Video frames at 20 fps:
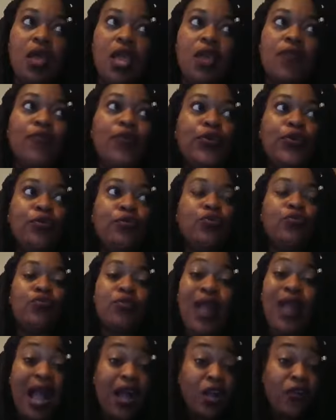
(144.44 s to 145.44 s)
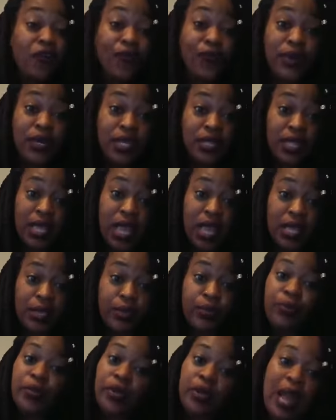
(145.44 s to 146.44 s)
if you do not confront a
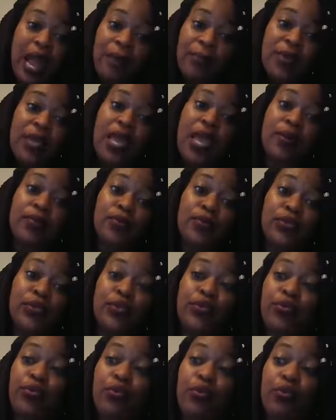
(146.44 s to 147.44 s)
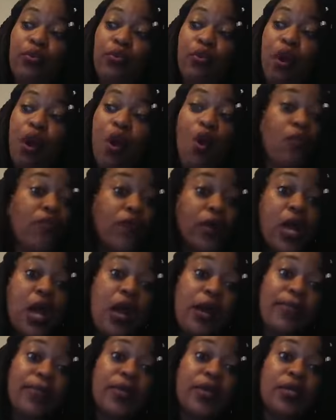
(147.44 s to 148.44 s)
thing, you will not be able to
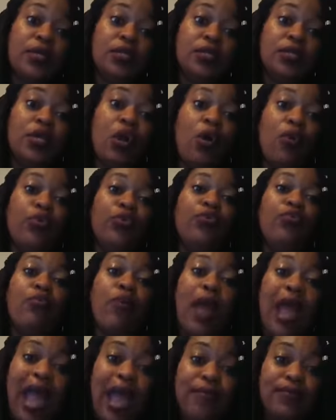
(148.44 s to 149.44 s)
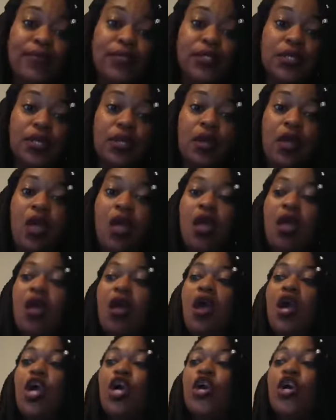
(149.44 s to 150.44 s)
overcome it. So you have to
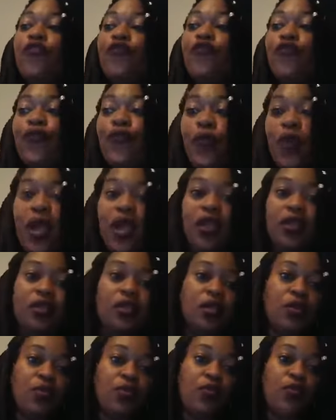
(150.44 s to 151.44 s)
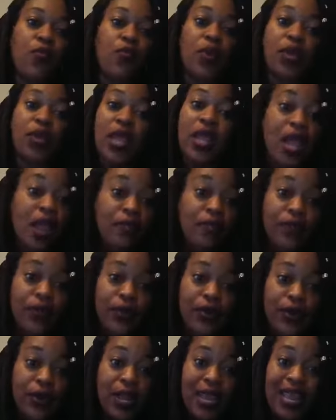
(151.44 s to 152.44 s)
confront
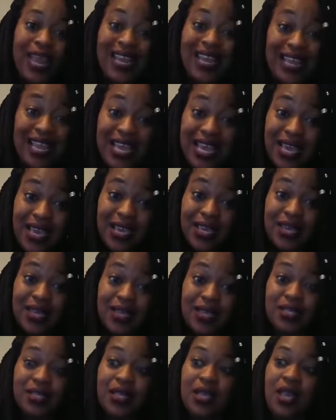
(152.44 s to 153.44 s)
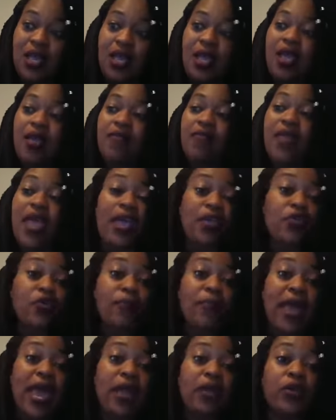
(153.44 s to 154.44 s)
whatever it is that
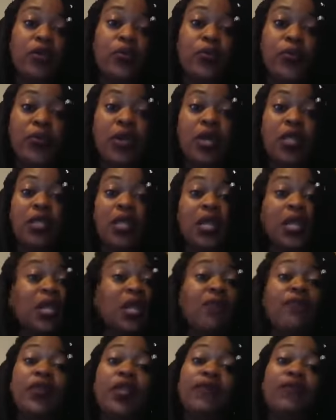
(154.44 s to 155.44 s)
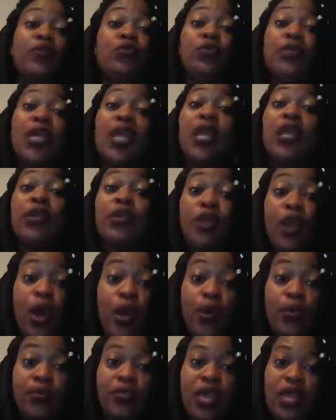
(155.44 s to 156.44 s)
you're battling with. And even if you didn't
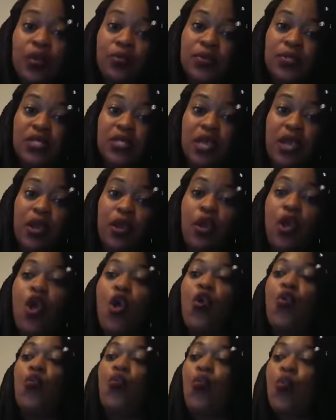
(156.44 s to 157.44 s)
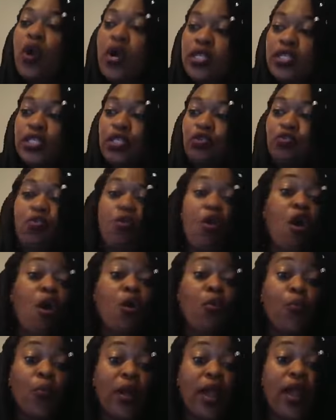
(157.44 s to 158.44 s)
know that it was there, once you
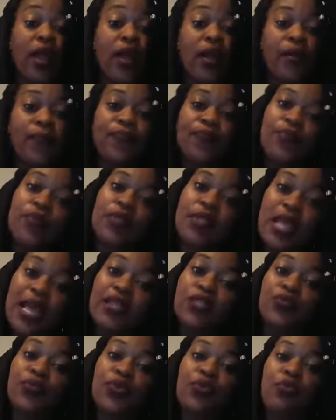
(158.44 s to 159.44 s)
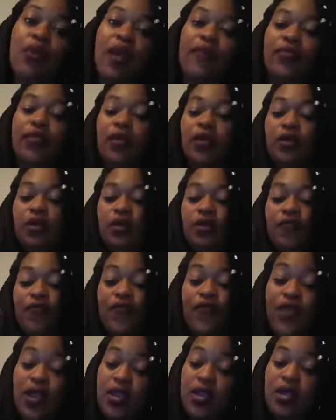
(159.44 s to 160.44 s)
are aware, that's when you have to
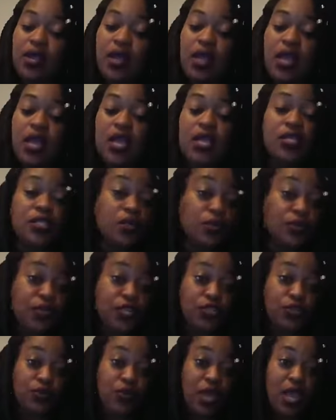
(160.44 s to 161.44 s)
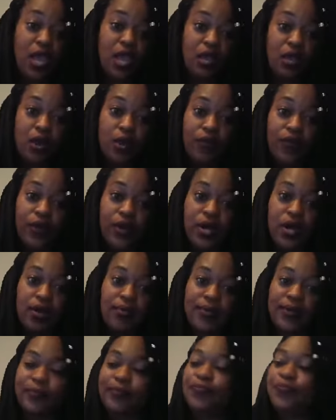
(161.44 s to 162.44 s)
confront it so that you can
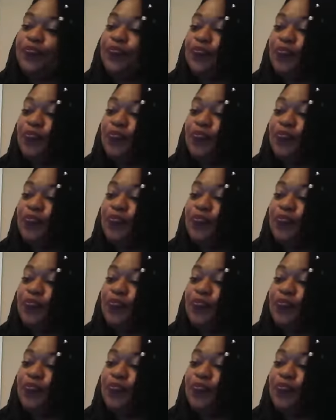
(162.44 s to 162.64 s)
overcome it.